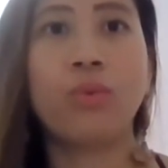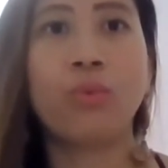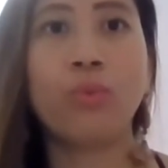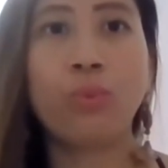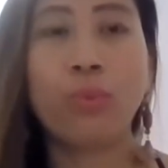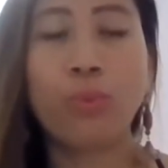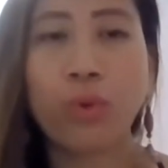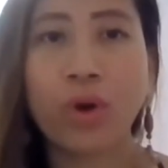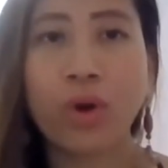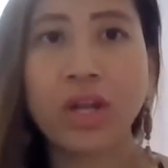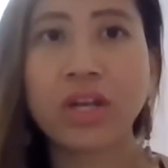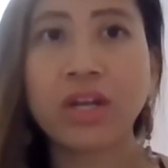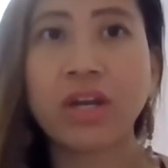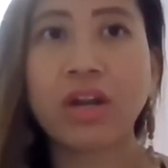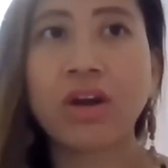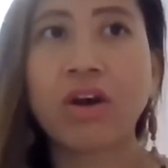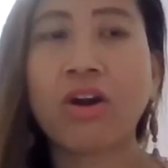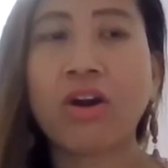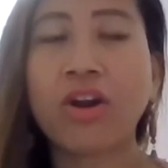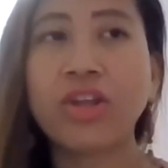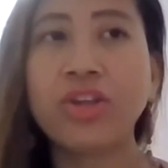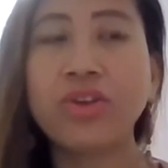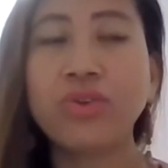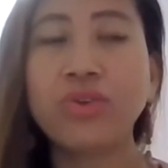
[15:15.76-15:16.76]
What
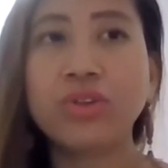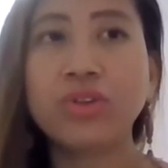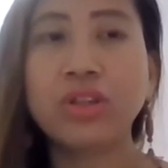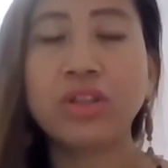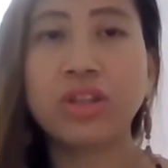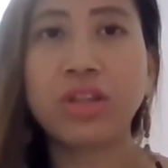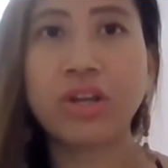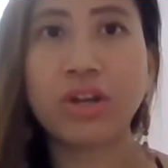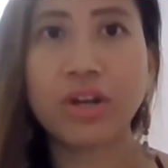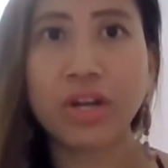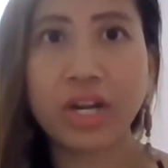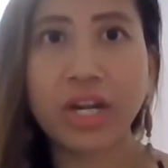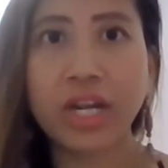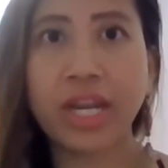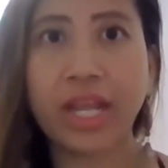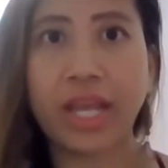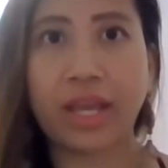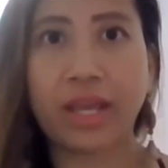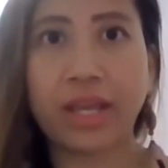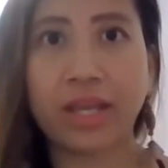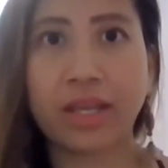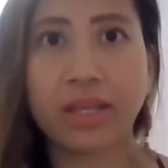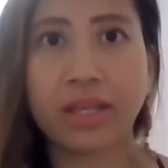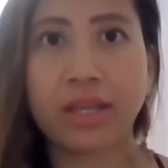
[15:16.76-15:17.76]
are you
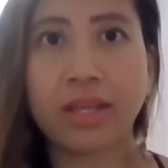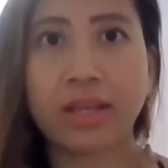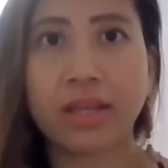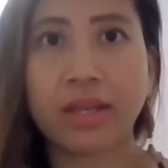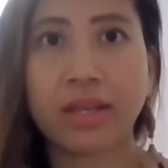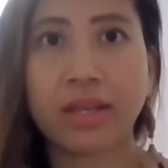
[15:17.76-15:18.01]
learning?